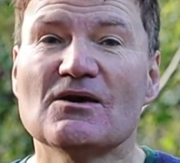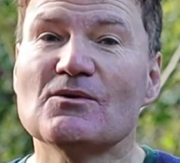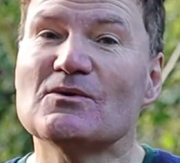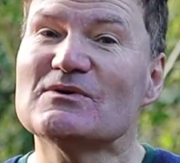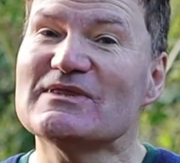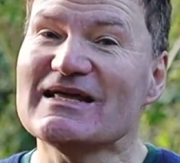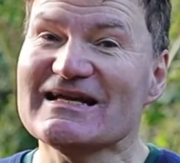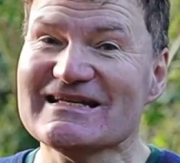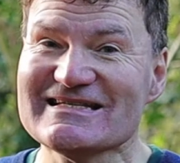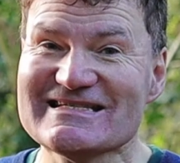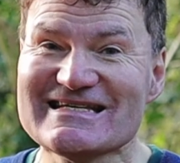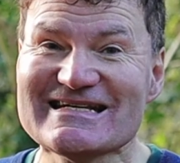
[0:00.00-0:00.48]

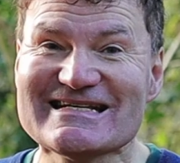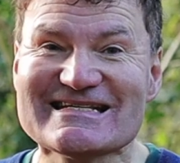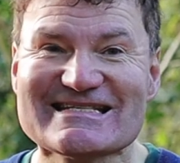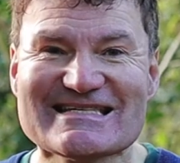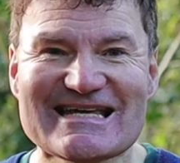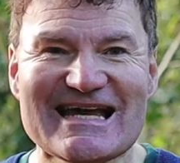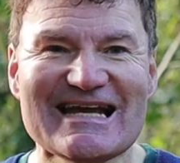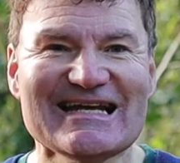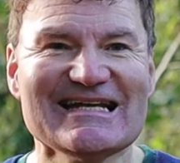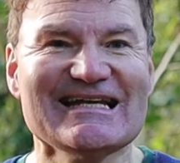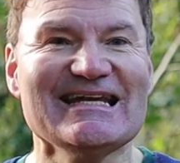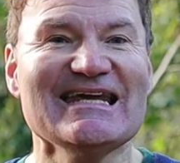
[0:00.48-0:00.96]
Well, that's
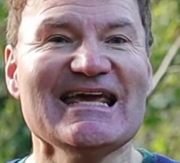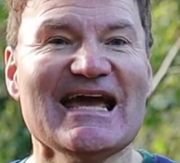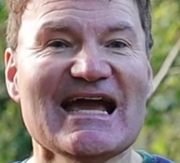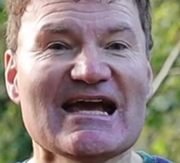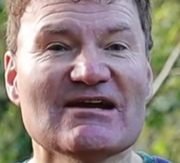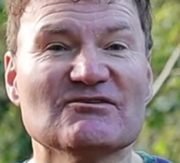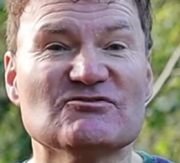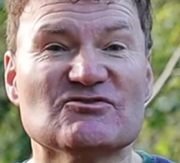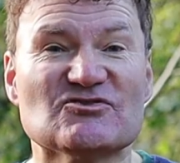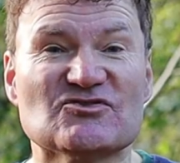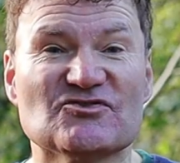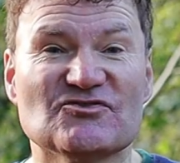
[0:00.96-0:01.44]
exactly
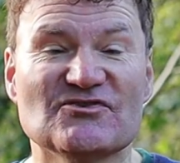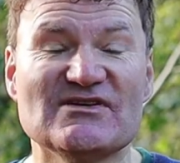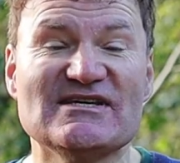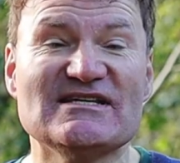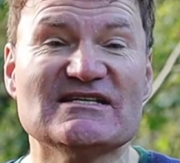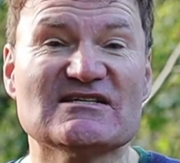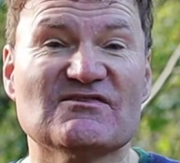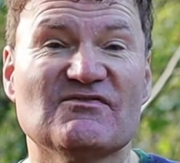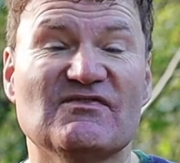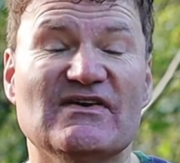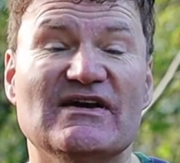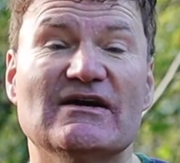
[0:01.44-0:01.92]
how
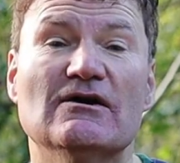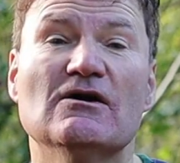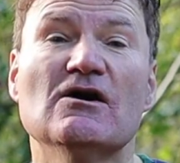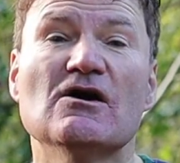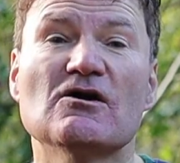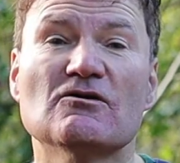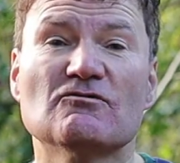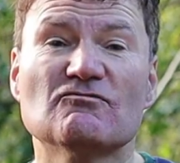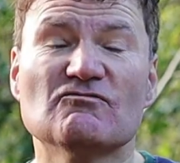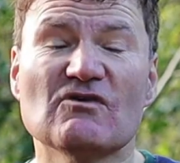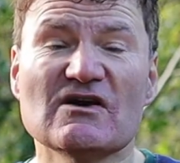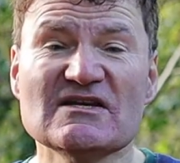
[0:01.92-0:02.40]
trees feel
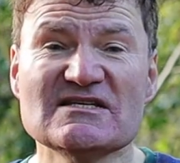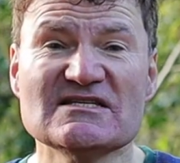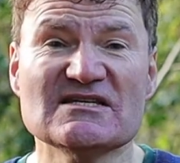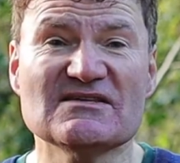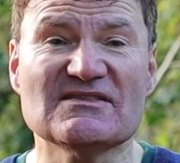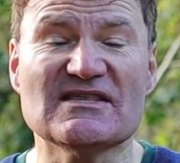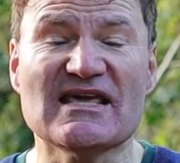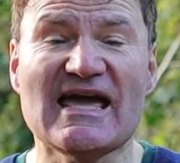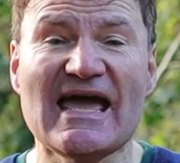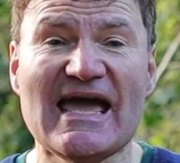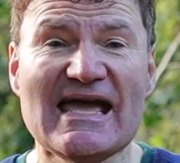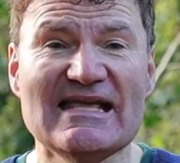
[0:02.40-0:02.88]
right
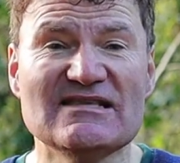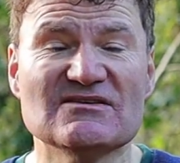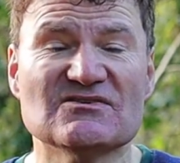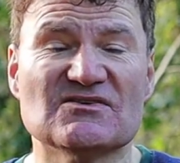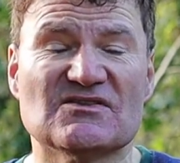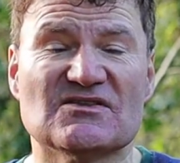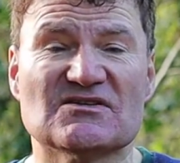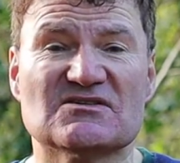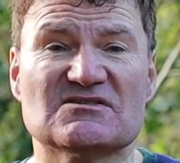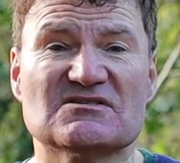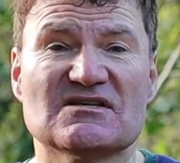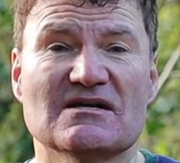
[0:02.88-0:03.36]
at the end
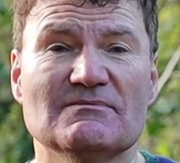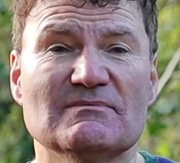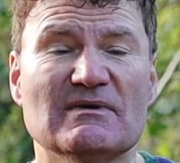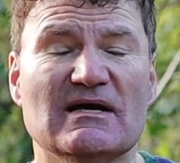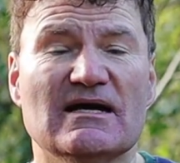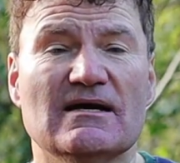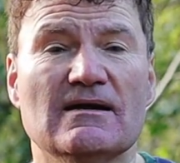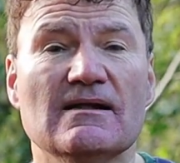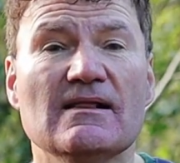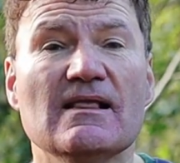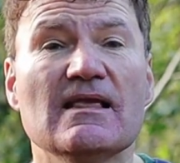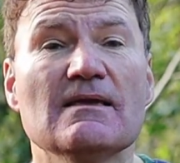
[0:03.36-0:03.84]
of the
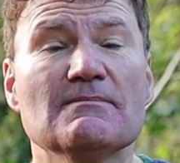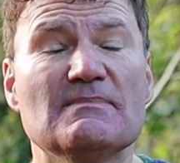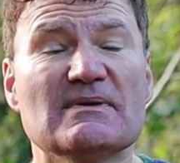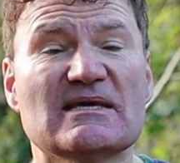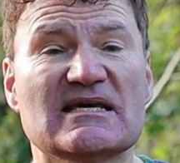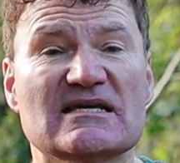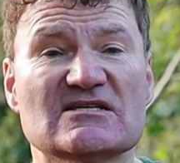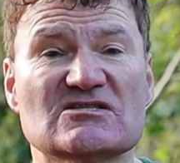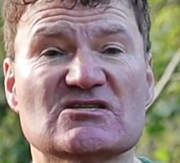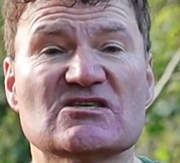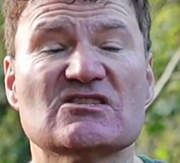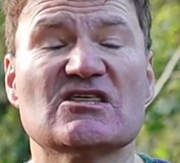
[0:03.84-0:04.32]
summer.
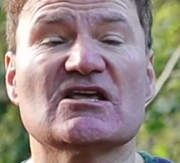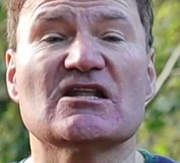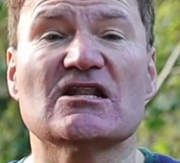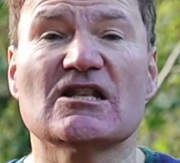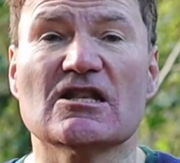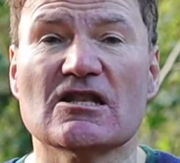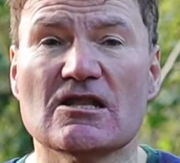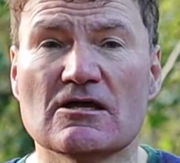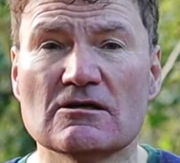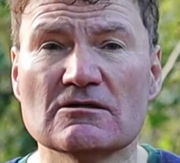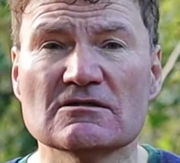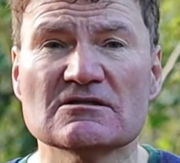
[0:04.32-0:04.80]
Because of the
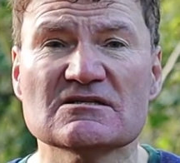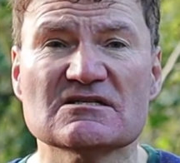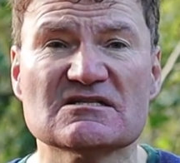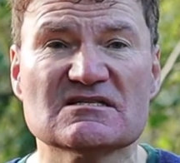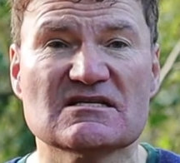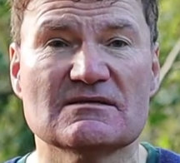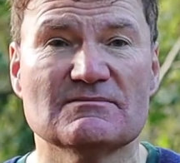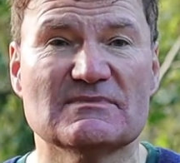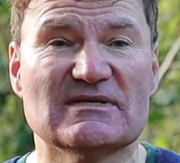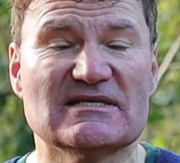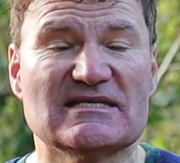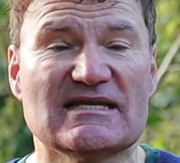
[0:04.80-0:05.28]
long
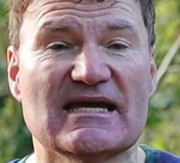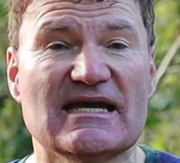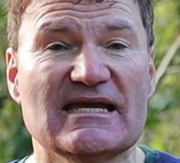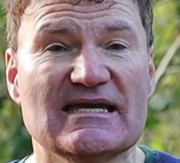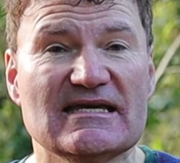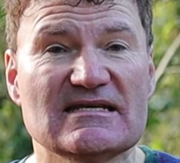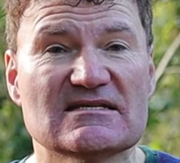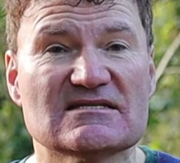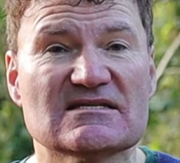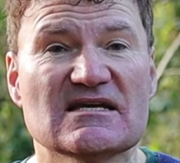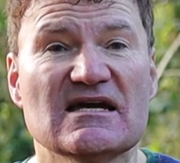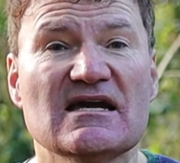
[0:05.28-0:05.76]
summer
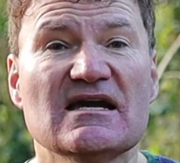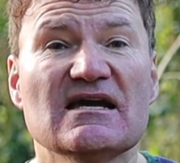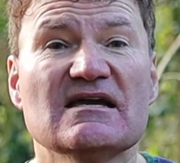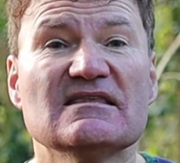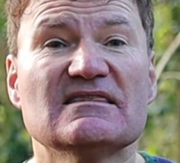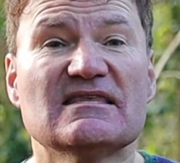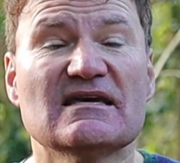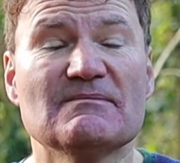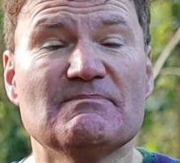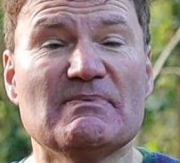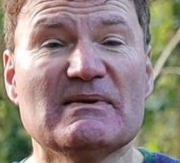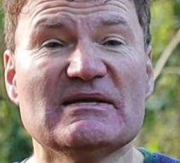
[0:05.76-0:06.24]
days,
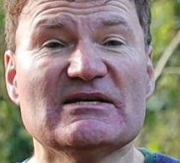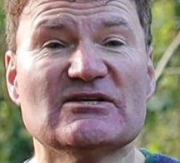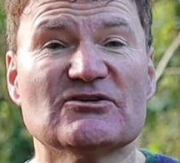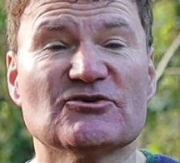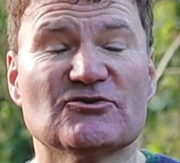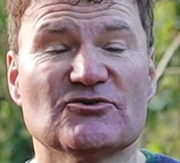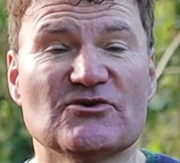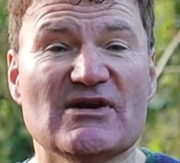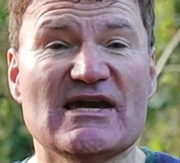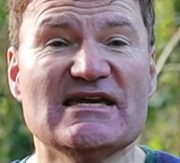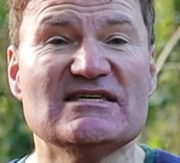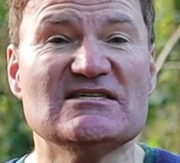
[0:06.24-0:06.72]
they've been
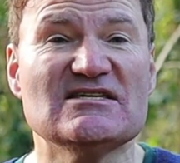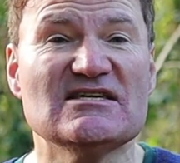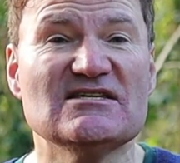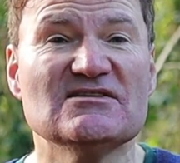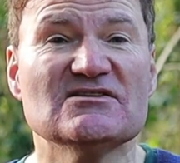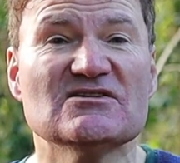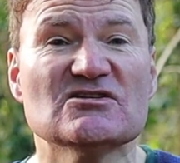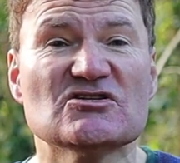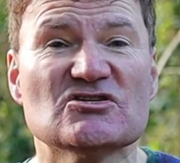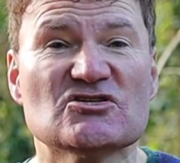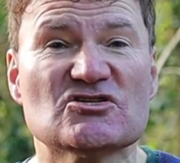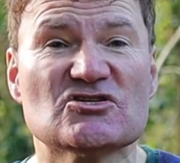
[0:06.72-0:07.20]

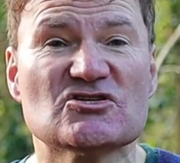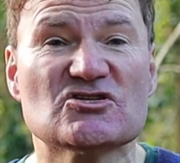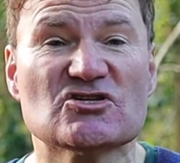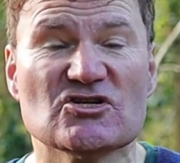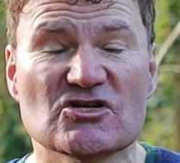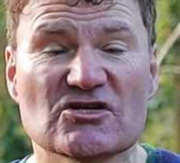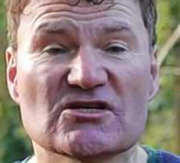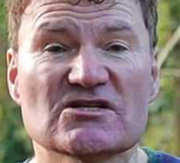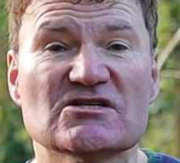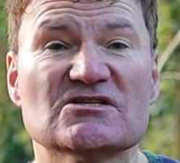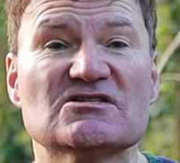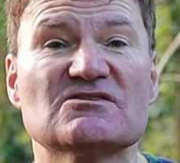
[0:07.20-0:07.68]
creating the
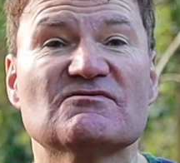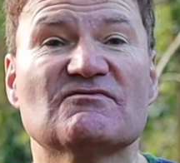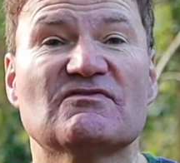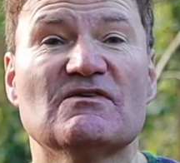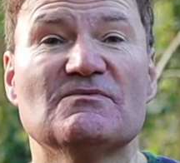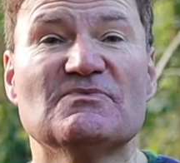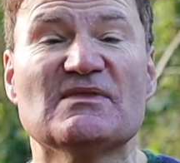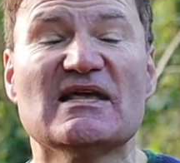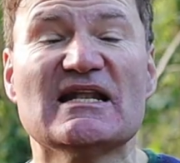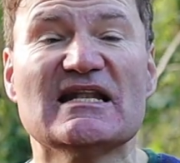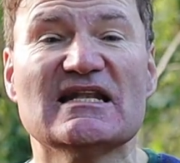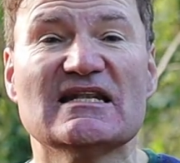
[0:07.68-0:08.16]
sugars
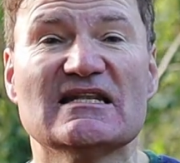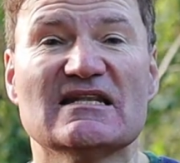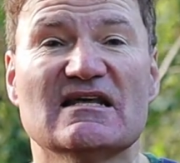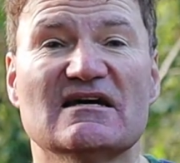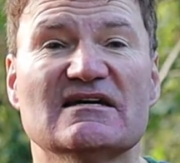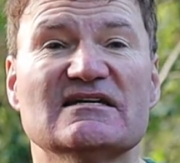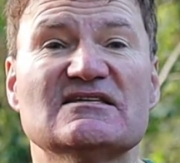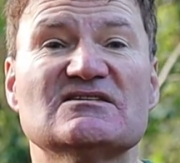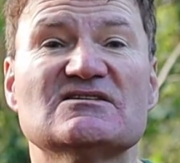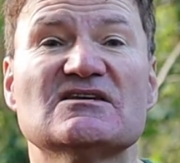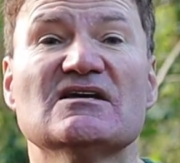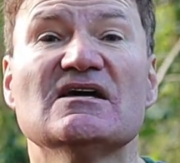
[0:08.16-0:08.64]
from the
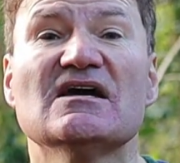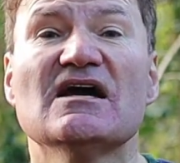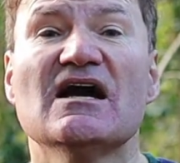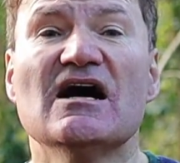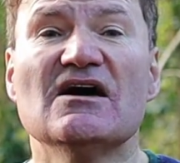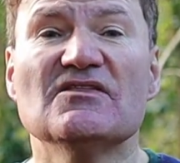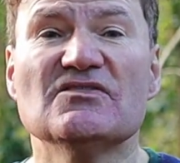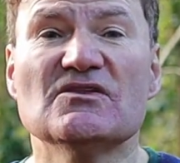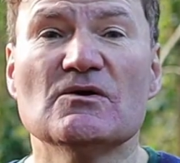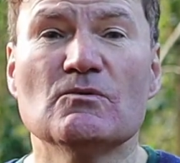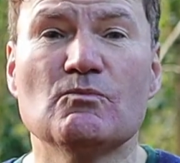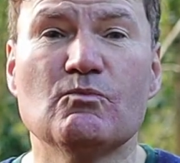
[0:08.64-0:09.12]
light
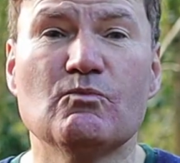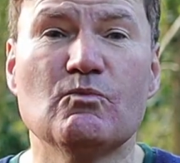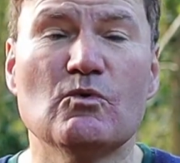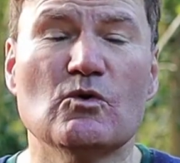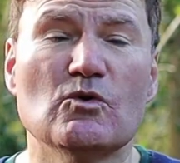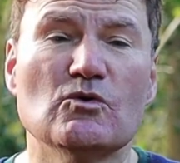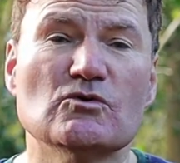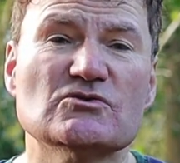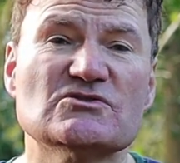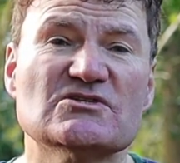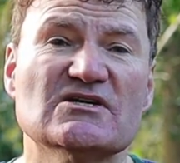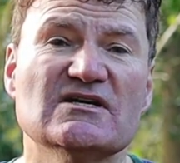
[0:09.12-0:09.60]
and the
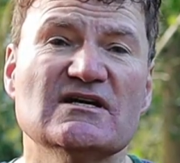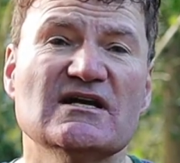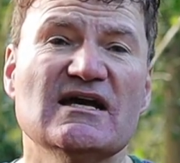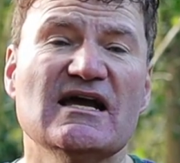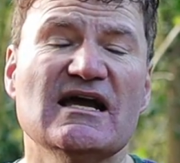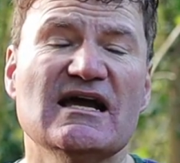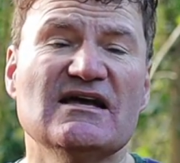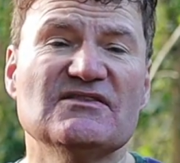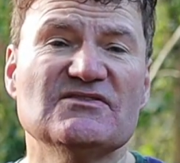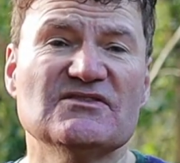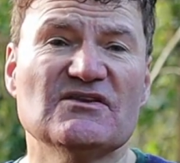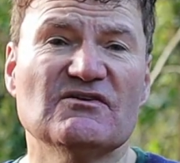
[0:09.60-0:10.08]
water
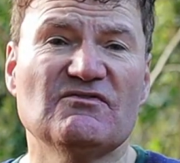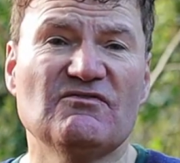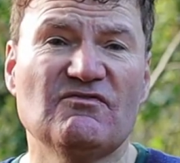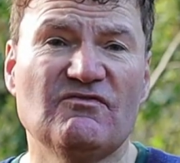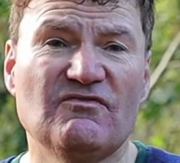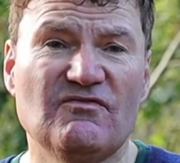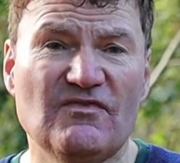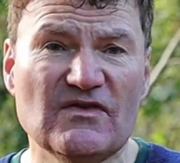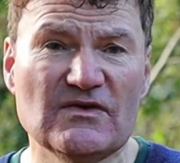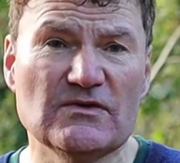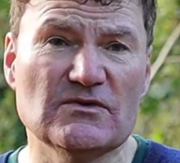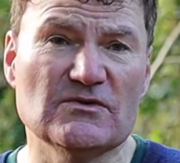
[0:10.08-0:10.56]
and the
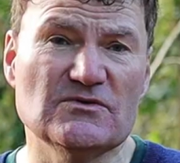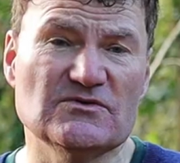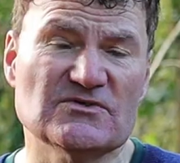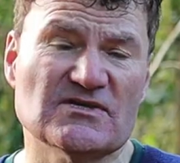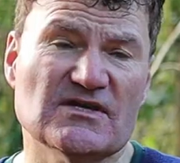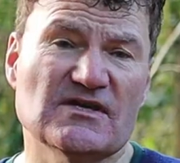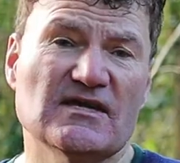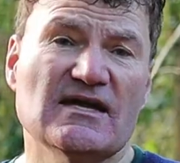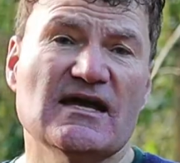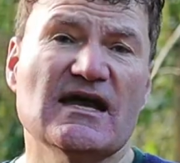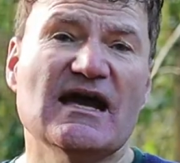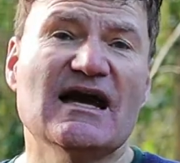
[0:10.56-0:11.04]
food,
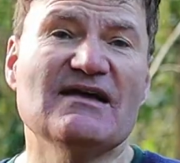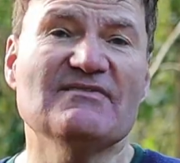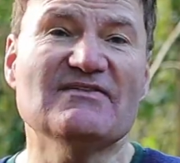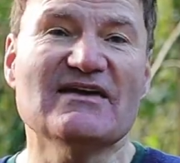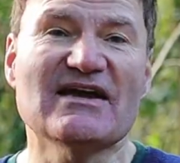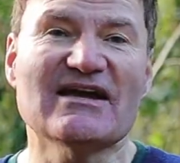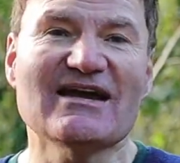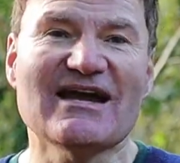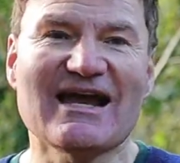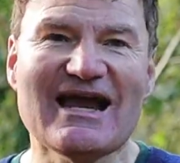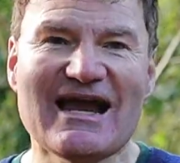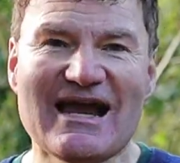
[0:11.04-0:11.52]
and they're